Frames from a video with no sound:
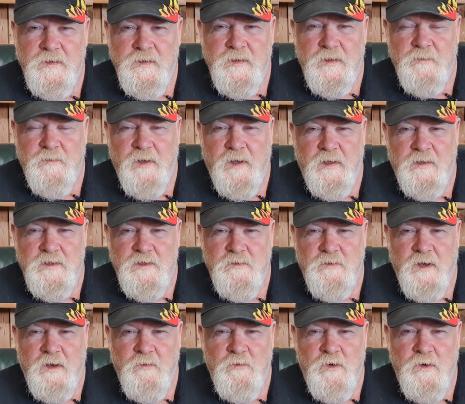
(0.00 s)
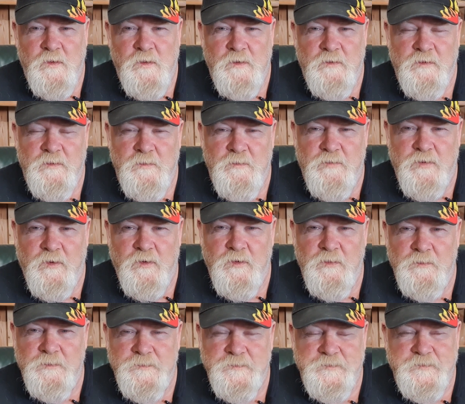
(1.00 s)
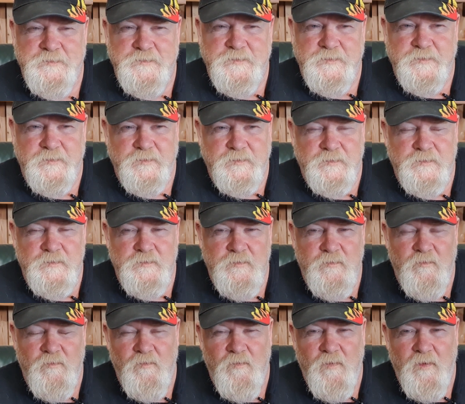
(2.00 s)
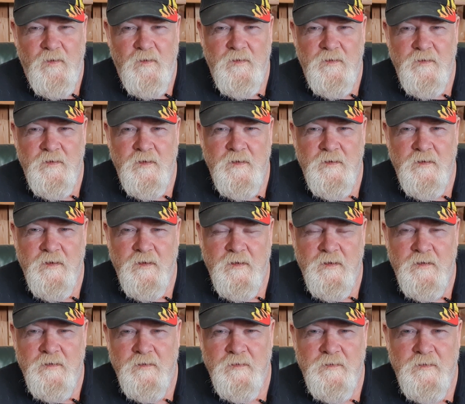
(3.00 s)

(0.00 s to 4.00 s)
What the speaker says: He passed away while we were in Broome, and then I